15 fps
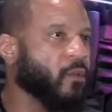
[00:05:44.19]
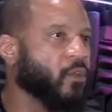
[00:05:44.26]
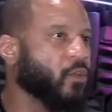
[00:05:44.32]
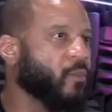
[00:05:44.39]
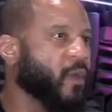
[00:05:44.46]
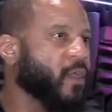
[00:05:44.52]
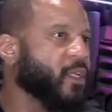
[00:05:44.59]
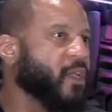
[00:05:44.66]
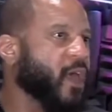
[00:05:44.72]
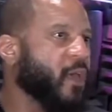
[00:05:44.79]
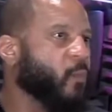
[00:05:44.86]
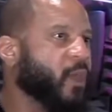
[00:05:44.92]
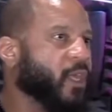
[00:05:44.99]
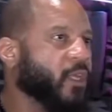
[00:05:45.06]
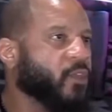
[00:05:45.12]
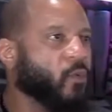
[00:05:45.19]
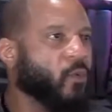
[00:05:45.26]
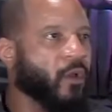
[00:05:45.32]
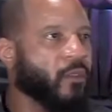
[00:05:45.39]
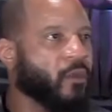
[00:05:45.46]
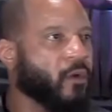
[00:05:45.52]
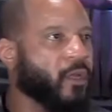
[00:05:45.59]
so by the time we get to
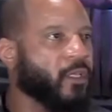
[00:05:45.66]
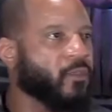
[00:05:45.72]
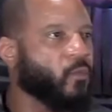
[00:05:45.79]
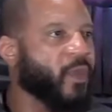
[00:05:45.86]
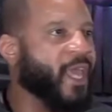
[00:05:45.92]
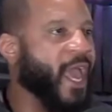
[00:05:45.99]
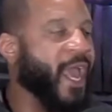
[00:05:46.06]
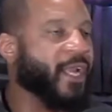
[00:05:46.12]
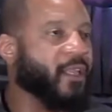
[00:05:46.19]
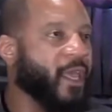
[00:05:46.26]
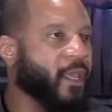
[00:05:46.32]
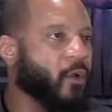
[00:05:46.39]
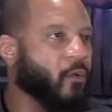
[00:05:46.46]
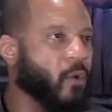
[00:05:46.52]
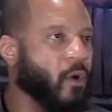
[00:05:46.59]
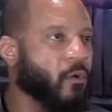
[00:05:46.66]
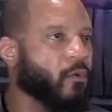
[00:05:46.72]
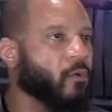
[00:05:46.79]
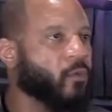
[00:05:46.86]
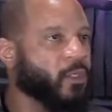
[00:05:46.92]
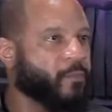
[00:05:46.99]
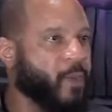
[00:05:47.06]
our 30s, we act like
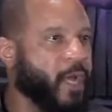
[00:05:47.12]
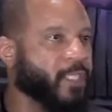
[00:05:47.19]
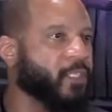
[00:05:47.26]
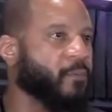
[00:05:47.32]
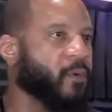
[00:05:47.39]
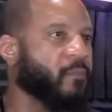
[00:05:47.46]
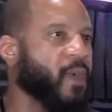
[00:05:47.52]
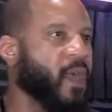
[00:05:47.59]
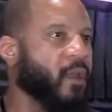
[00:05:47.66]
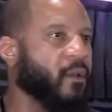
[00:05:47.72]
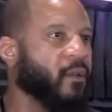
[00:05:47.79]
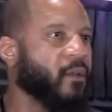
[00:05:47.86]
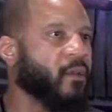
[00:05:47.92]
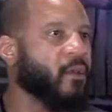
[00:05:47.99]
grown, responsible men.